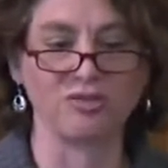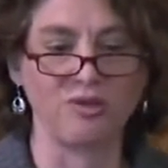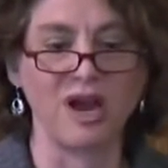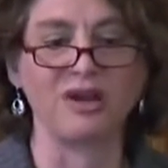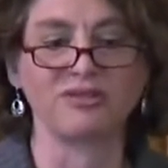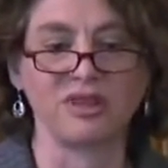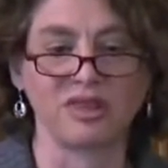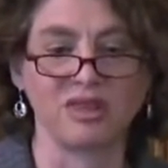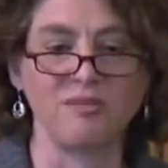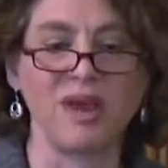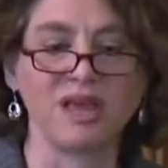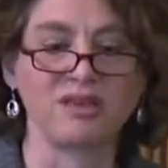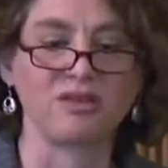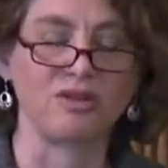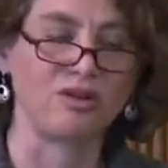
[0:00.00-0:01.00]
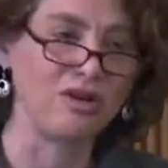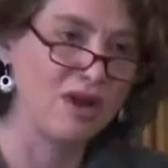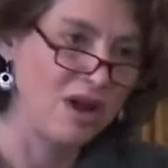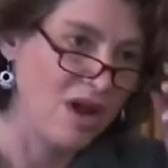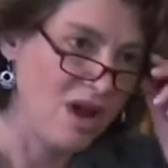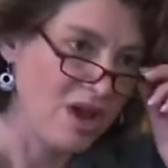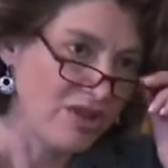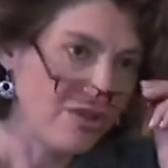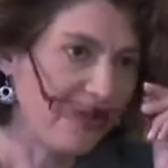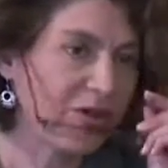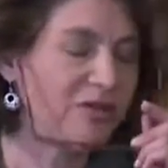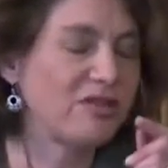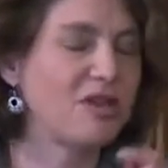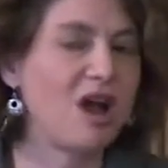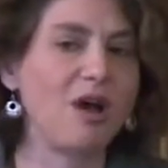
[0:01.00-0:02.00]
throughout the semester. The
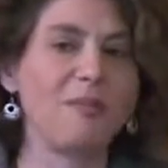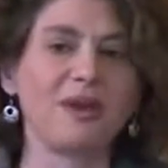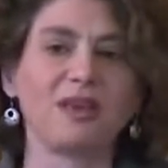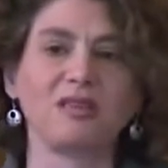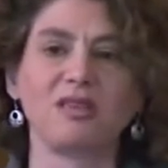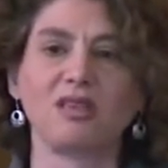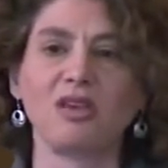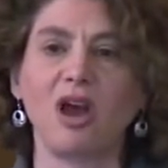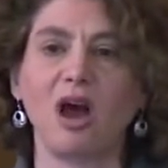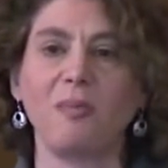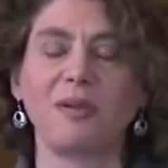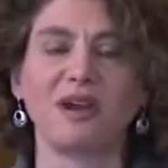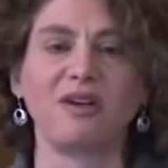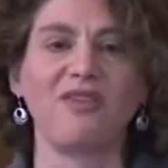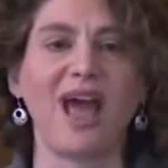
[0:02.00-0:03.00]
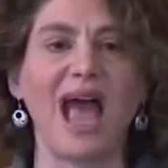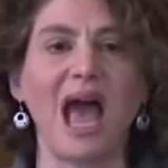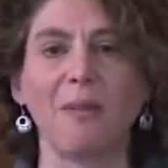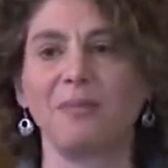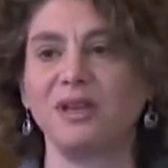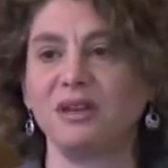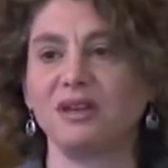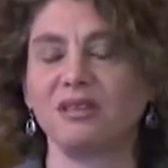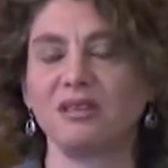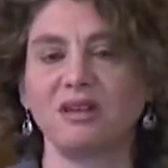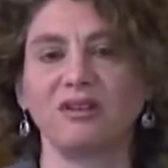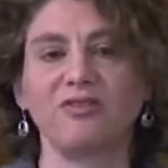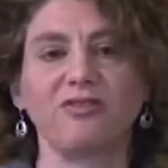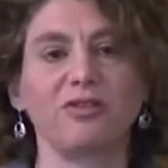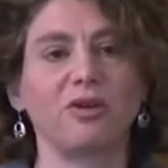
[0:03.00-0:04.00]
first topic is the topic of happiness
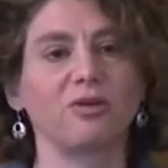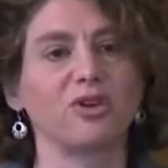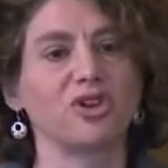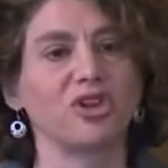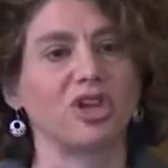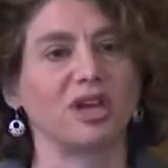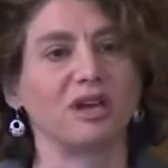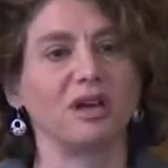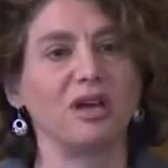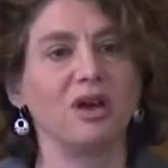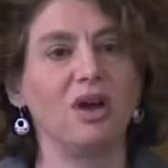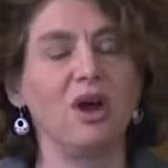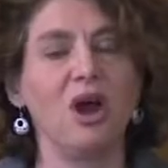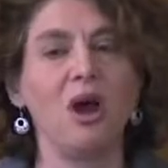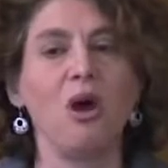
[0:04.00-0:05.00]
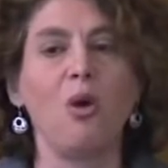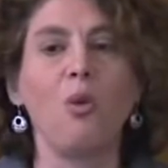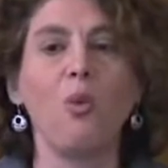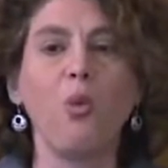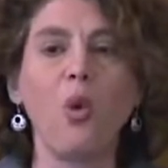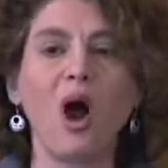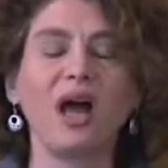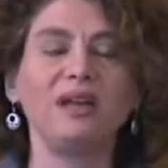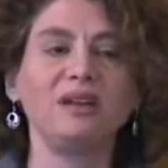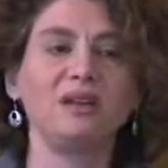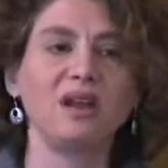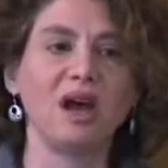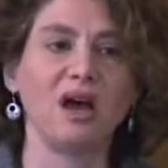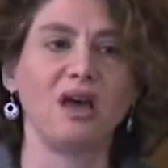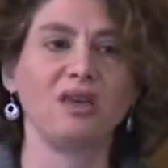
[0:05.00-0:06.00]
and flourishing. What
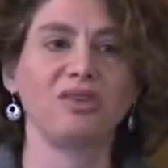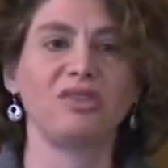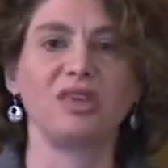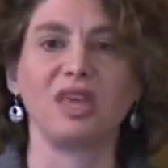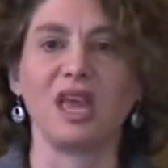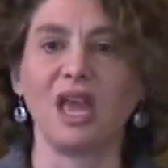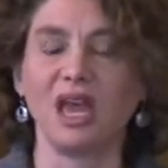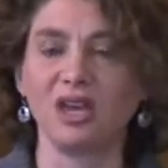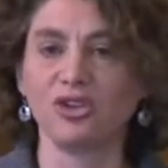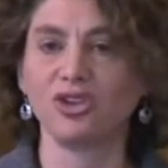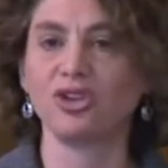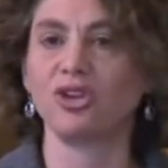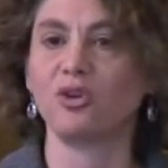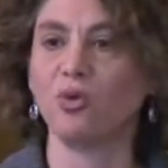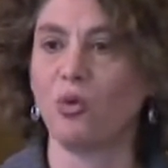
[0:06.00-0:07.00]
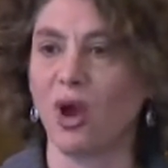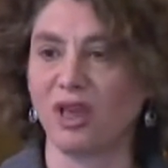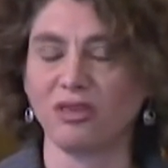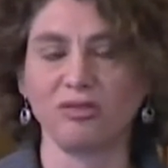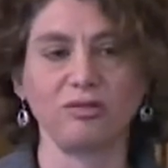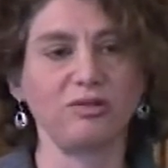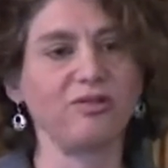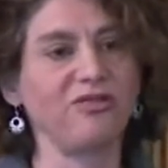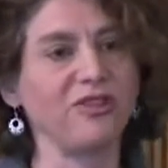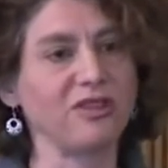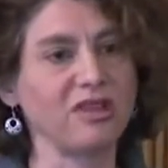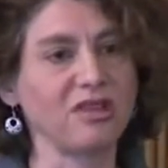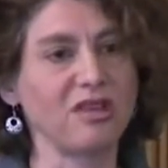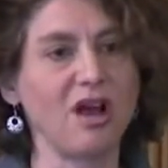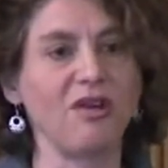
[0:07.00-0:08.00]
does the ancient Western
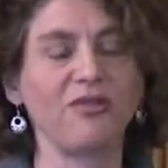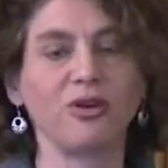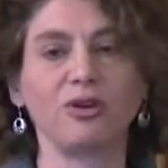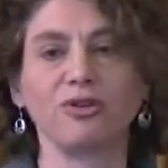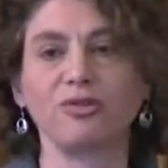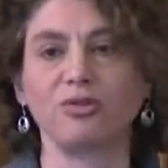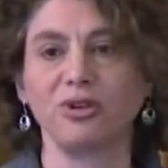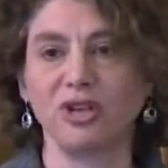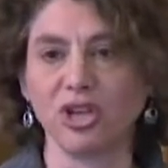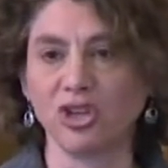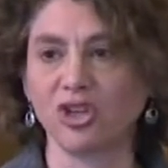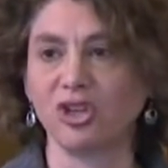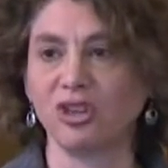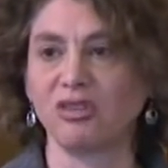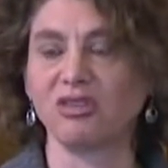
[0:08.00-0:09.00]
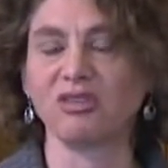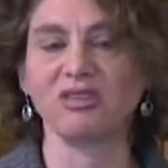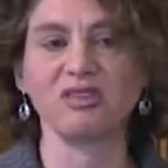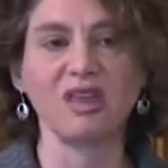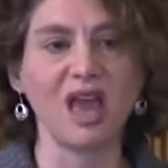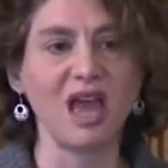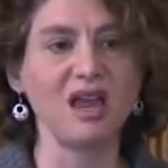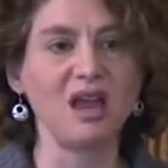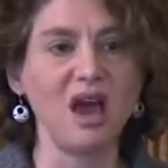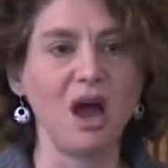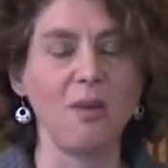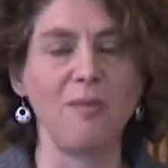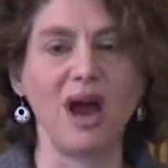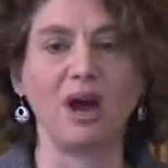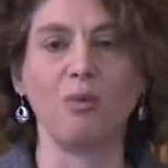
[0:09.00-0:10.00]
philosophical tradition say
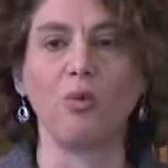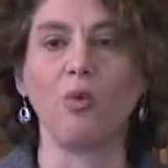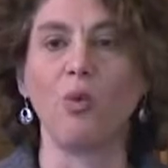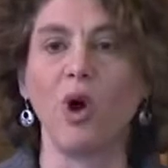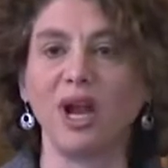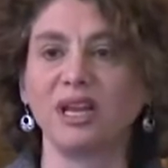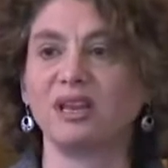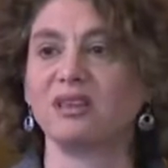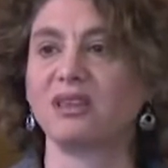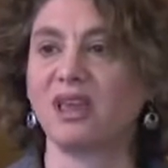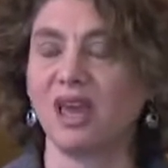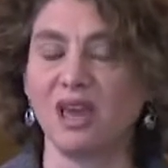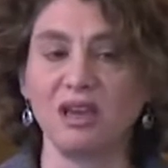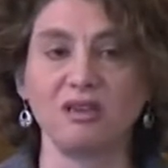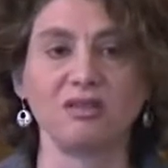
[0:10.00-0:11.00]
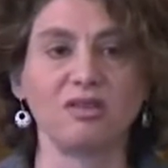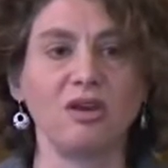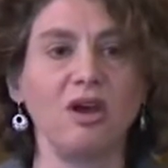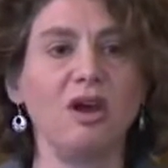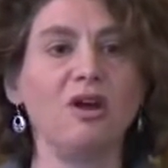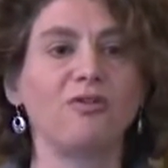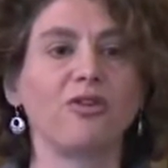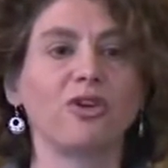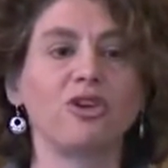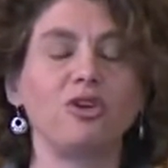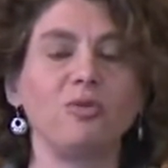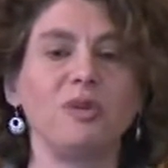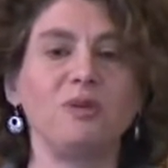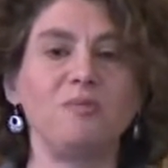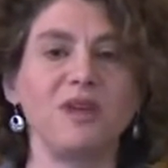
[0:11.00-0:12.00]
about what it takes for
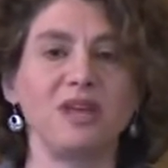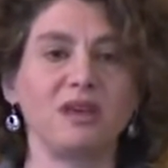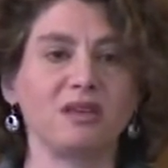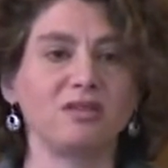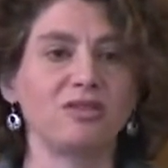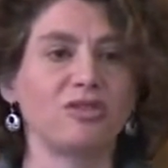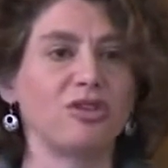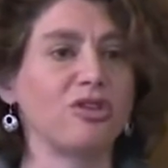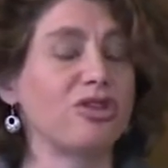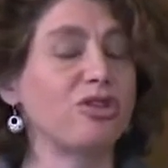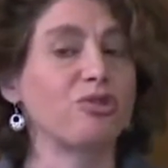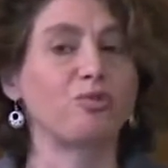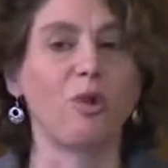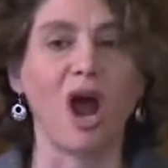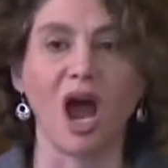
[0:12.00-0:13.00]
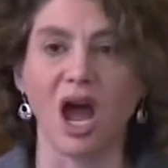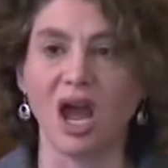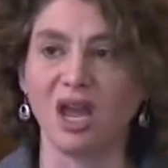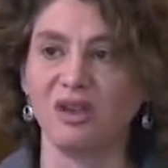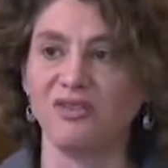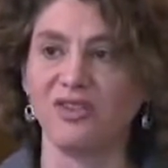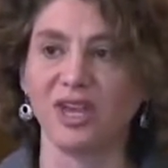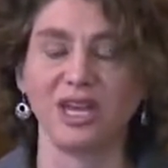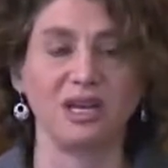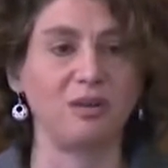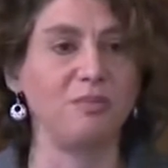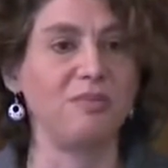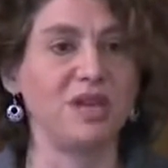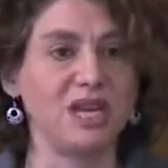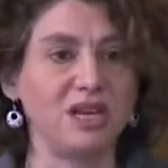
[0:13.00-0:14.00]
human beings to thrive in a
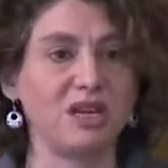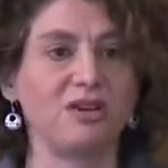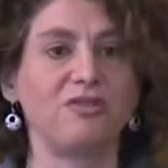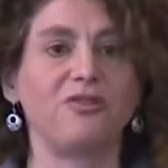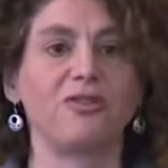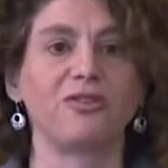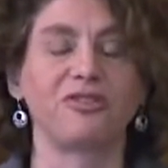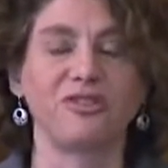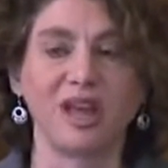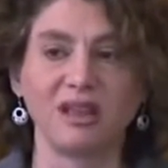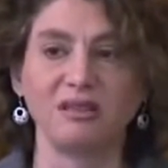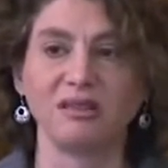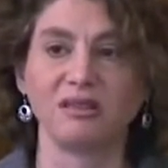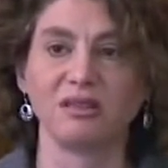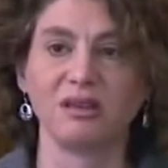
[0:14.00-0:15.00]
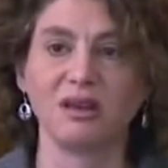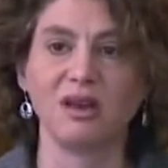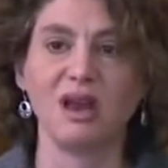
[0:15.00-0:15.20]
meaningful sense?